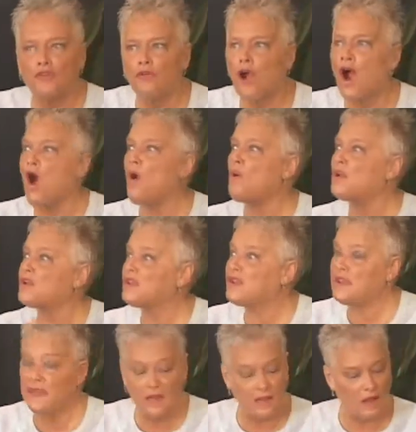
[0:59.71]
grow and to
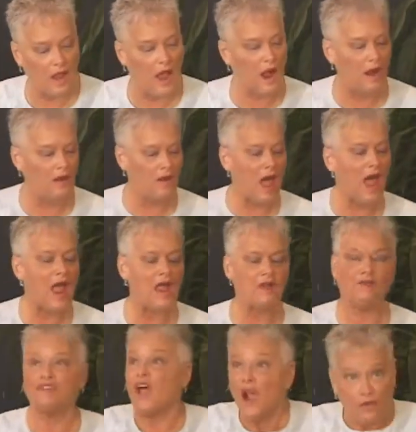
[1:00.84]
heal our
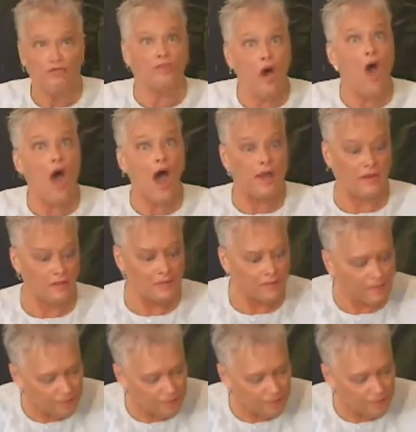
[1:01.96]
lives, our thought.